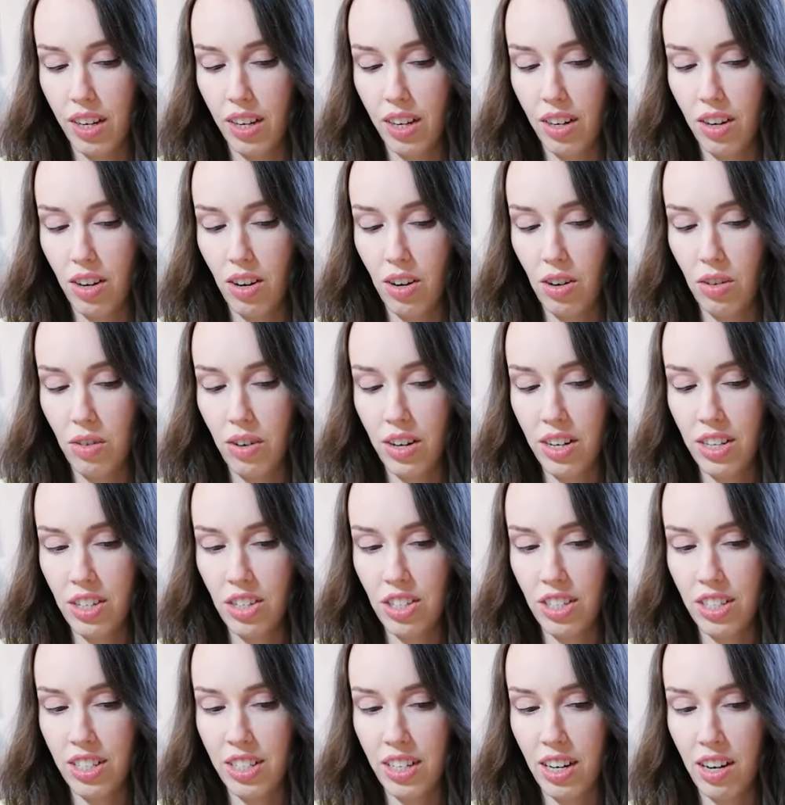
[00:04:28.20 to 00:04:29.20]
Orange
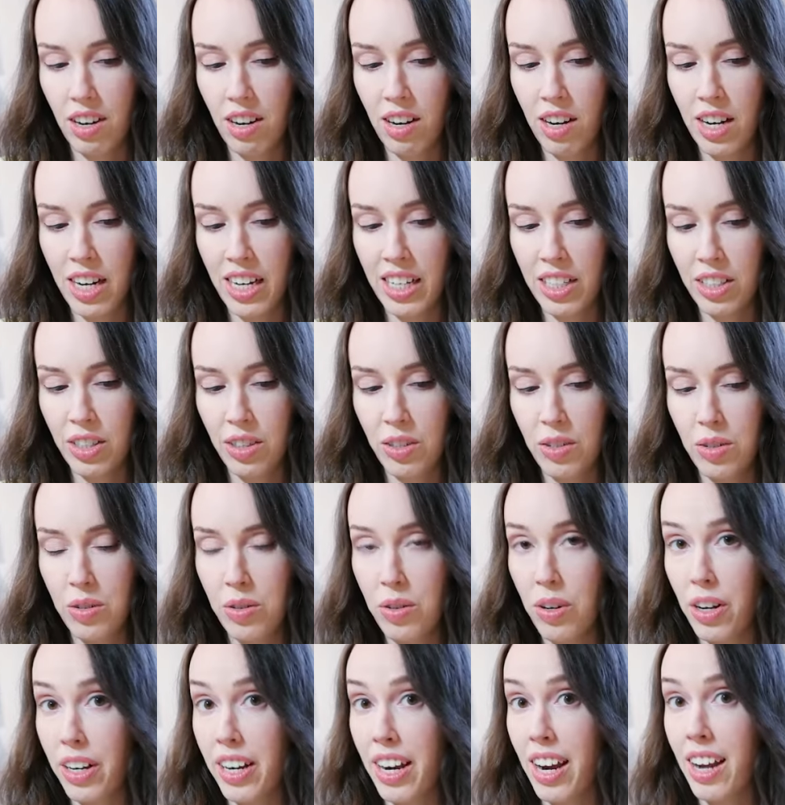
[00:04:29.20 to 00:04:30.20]
Star High
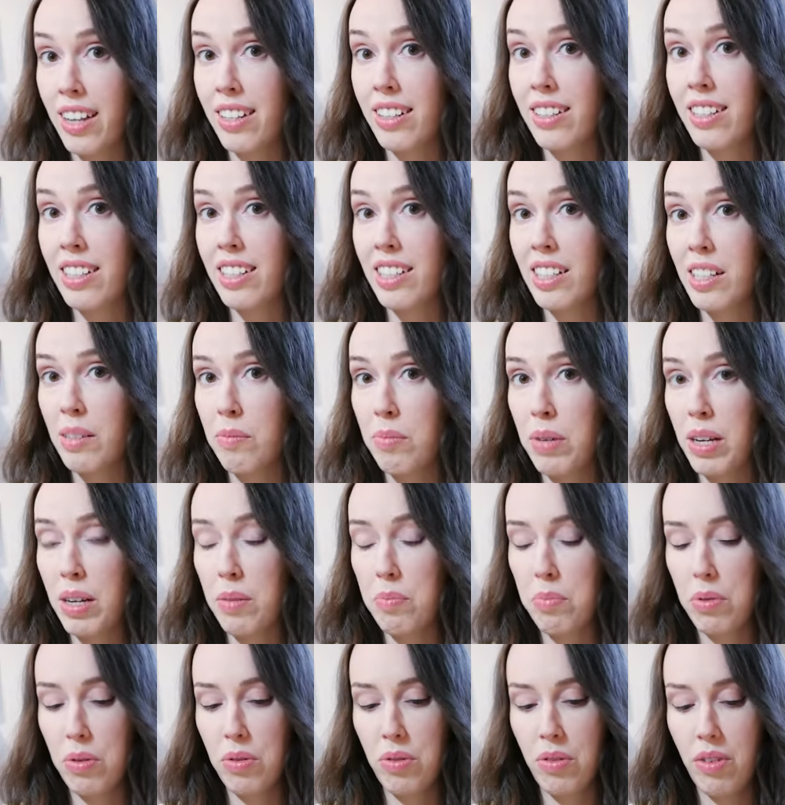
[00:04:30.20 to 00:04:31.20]
School. Okay, this is it,
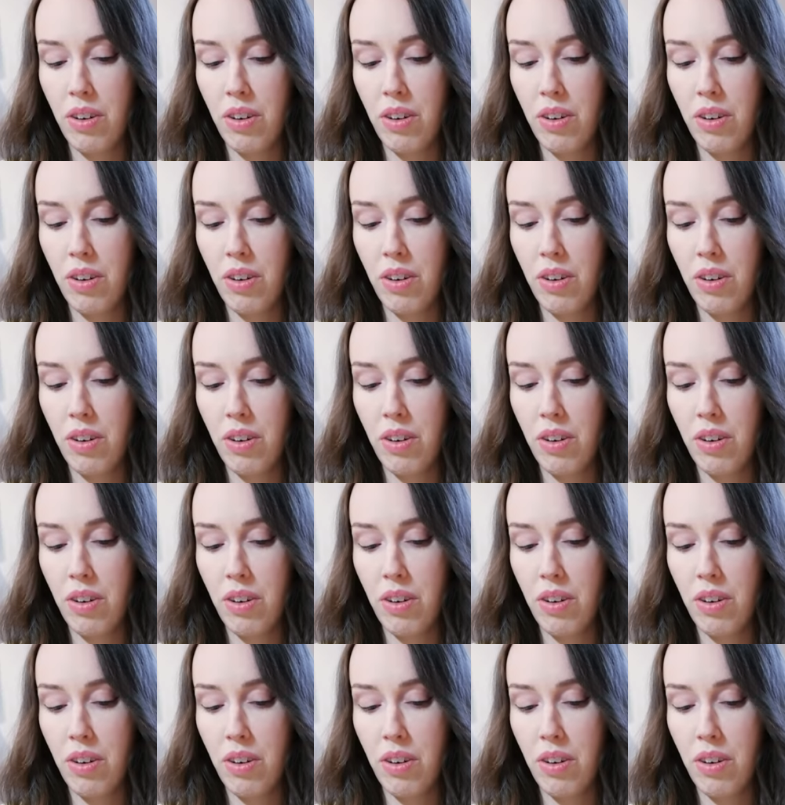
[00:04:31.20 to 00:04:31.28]
people.